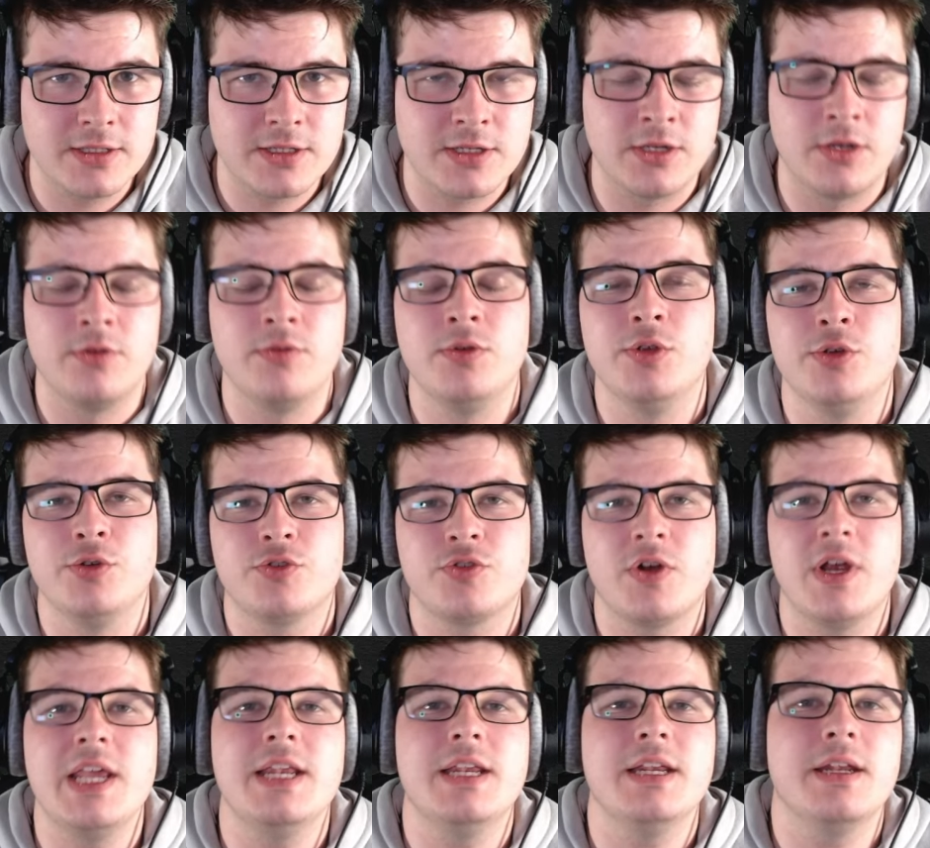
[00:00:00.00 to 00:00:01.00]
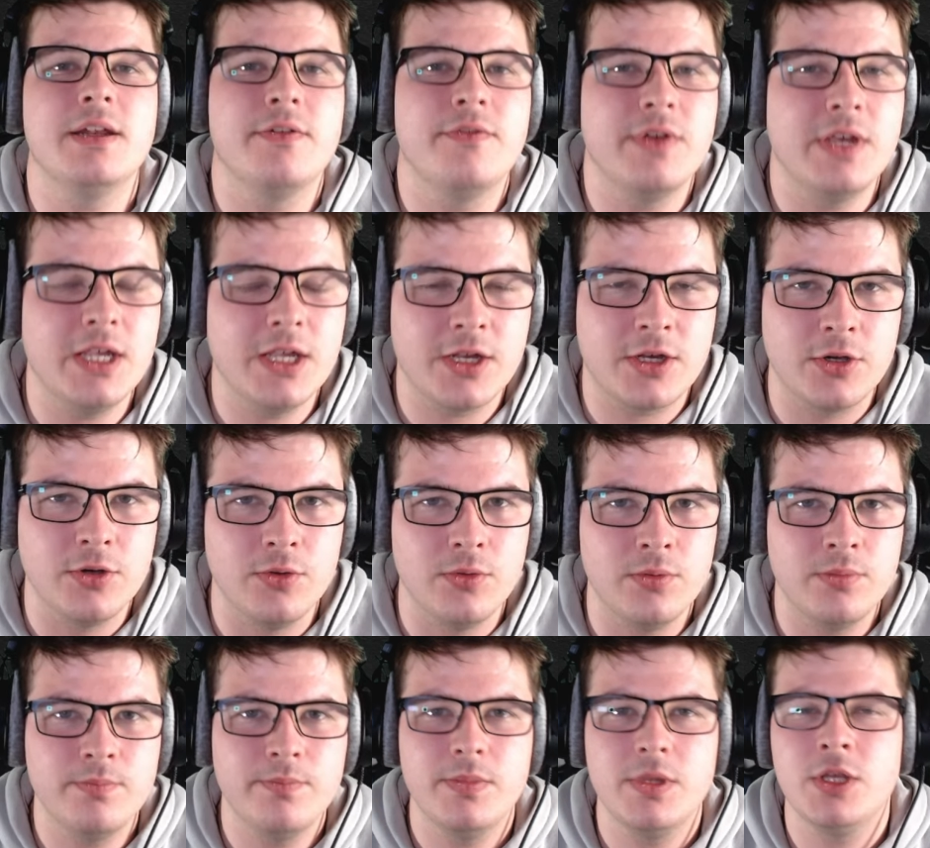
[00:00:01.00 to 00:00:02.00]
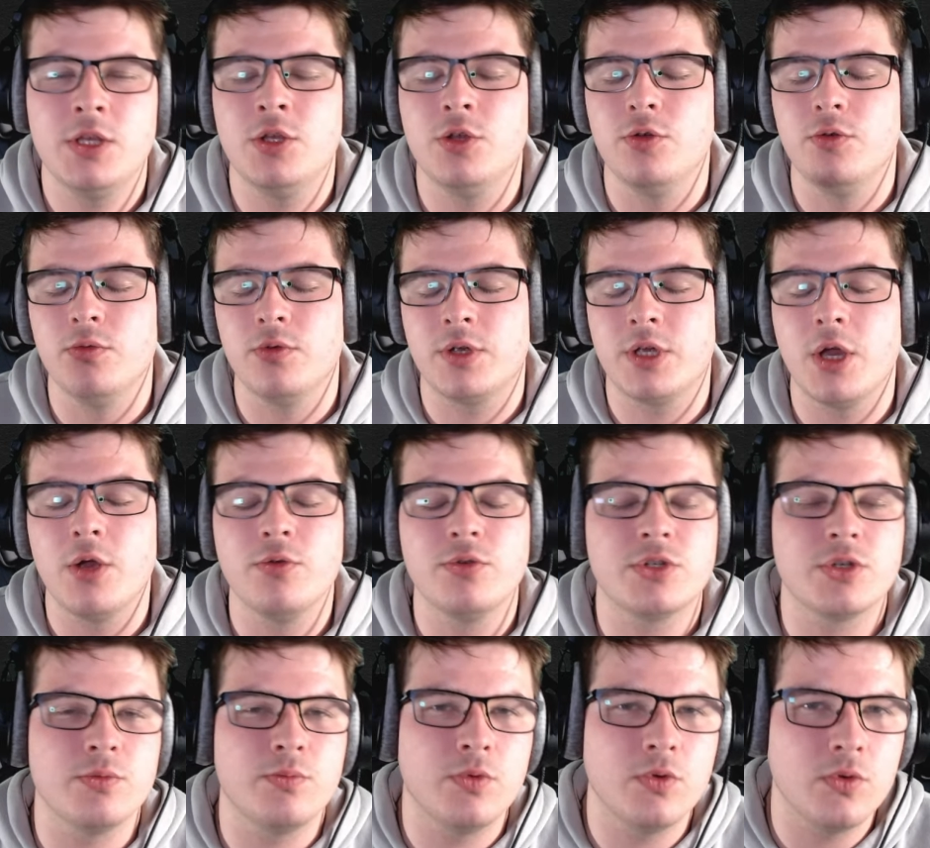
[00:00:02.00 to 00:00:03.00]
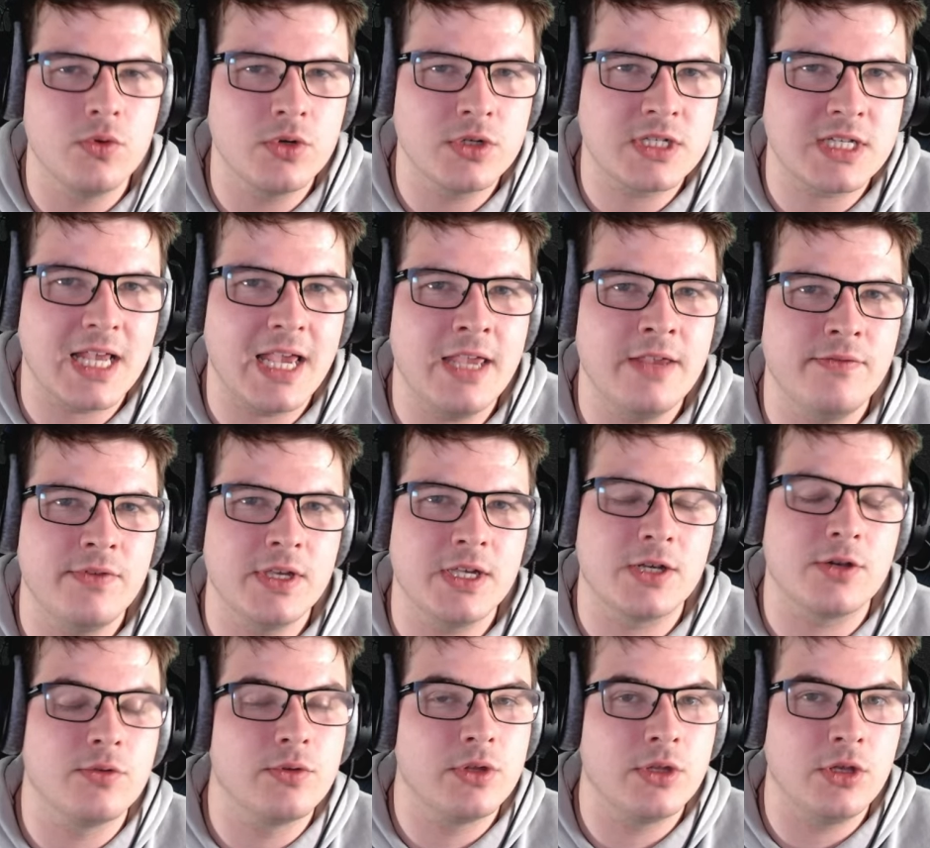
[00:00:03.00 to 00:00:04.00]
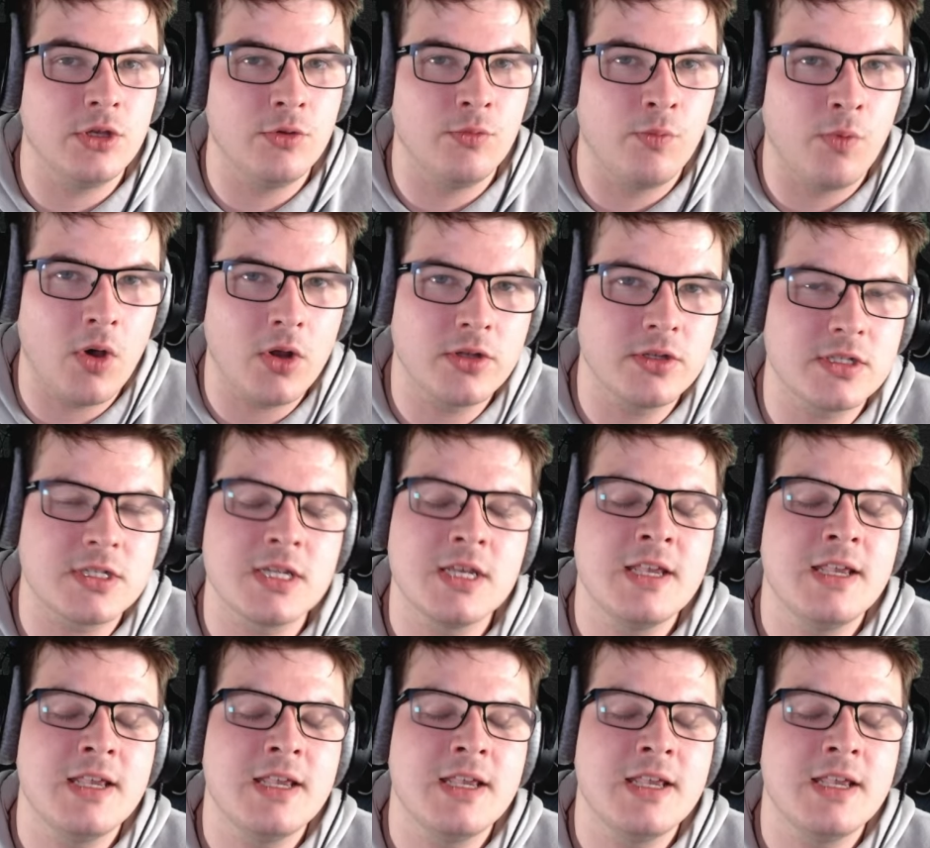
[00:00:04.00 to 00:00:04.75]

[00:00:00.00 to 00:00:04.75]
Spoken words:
So you trade in a vehicle, you go towards a vehicle that you want,